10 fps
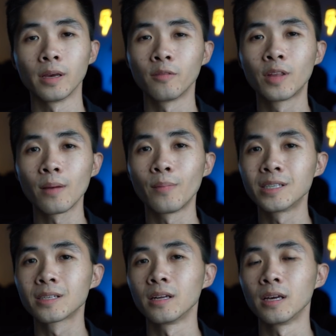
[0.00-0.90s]
if they
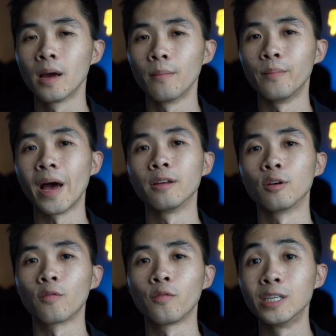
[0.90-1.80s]
basically ban
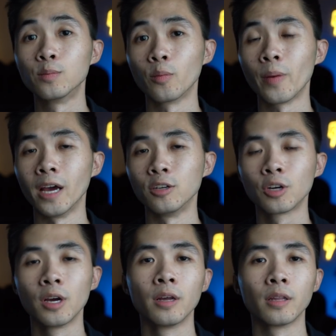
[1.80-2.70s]
your Facebook page,